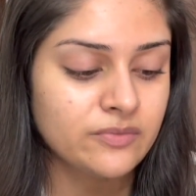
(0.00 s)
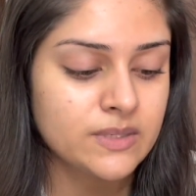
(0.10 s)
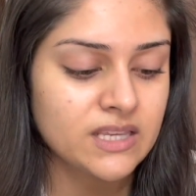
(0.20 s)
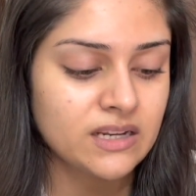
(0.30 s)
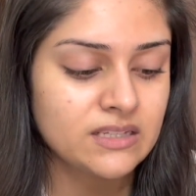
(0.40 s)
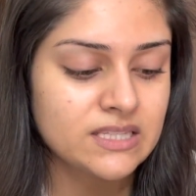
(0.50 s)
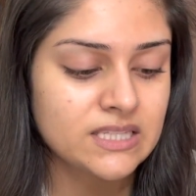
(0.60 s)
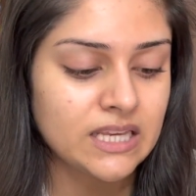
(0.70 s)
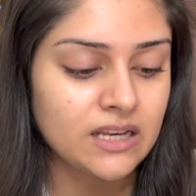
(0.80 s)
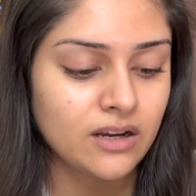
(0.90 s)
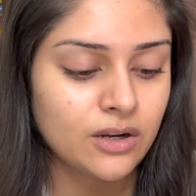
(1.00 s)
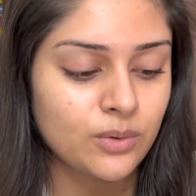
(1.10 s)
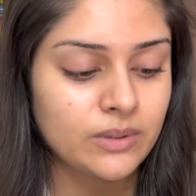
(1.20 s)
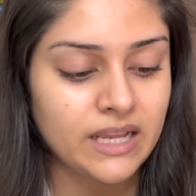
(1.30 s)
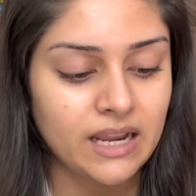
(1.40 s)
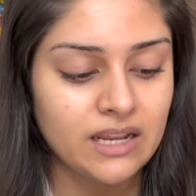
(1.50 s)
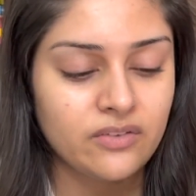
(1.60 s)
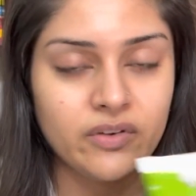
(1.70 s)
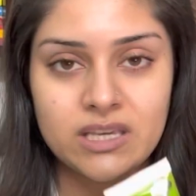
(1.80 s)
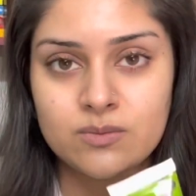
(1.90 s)
Cica Glow Daily
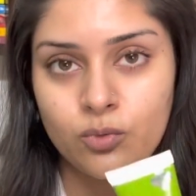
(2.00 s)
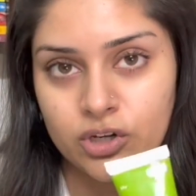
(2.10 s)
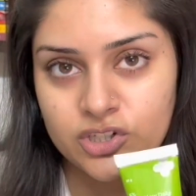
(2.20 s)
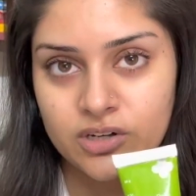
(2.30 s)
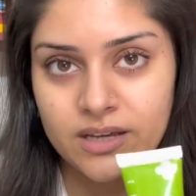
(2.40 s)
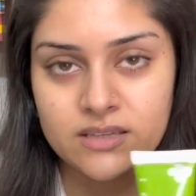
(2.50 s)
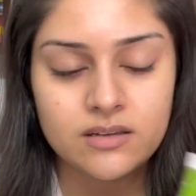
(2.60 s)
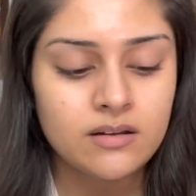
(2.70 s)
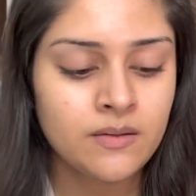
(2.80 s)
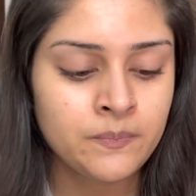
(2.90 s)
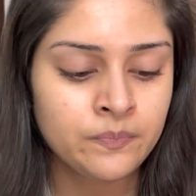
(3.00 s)
Face Moisturizer,